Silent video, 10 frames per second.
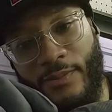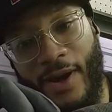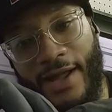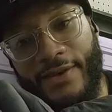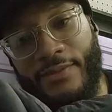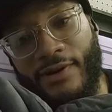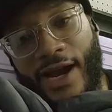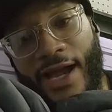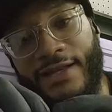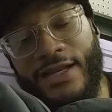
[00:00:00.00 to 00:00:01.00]
by the
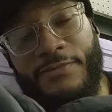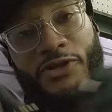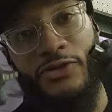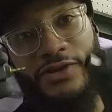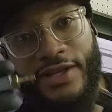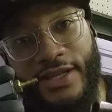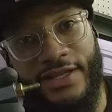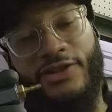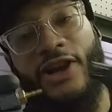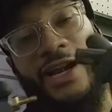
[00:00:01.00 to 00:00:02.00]
brass. I'm just using this
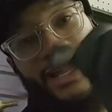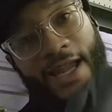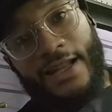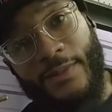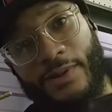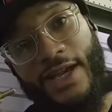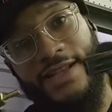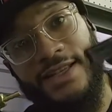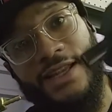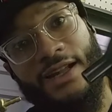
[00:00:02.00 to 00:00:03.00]
to try to get into
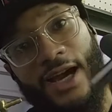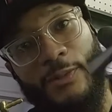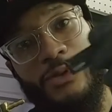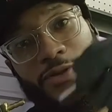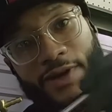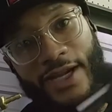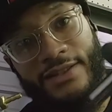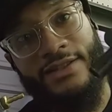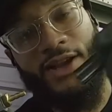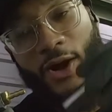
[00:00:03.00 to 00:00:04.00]
place and get a couple
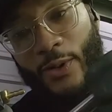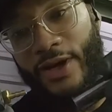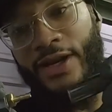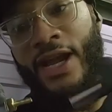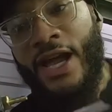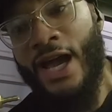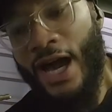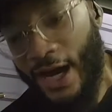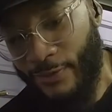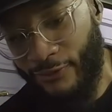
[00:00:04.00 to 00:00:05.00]
threads going
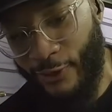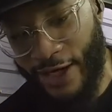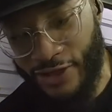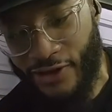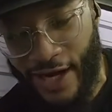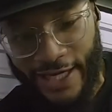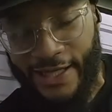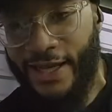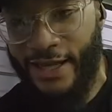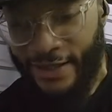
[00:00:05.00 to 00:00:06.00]
before I could try to
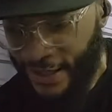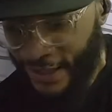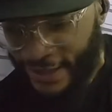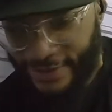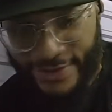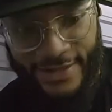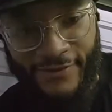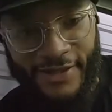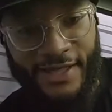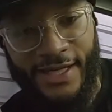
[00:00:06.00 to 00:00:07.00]
get the
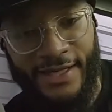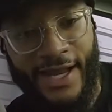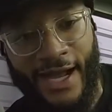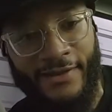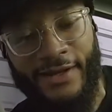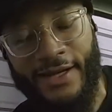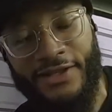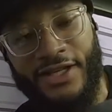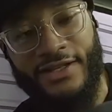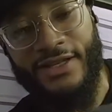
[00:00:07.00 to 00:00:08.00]
17 down there.
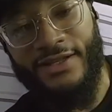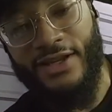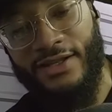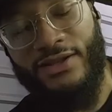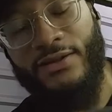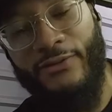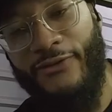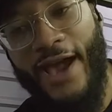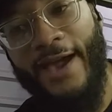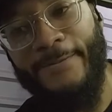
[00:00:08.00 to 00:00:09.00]
It's just it's too
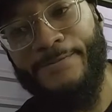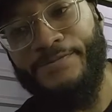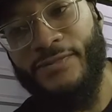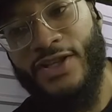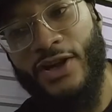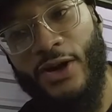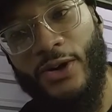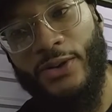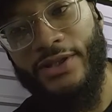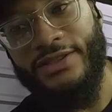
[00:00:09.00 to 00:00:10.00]
fat,
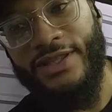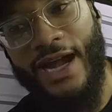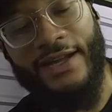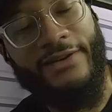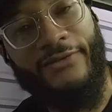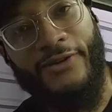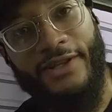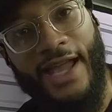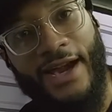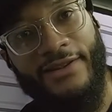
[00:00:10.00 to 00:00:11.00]
so it's not going to
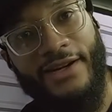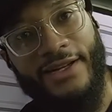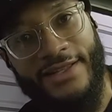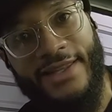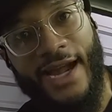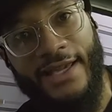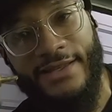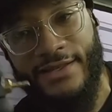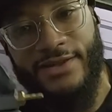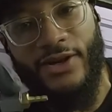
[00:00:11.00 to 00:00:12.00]
fit down there, and it's
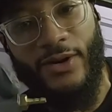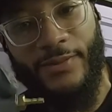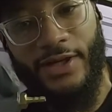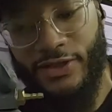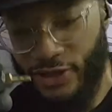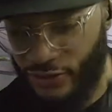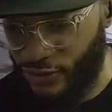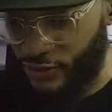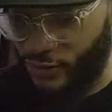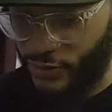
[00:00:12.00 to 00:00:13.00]
tight. So I'm going to just
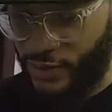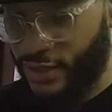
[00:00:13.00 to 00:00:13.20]
do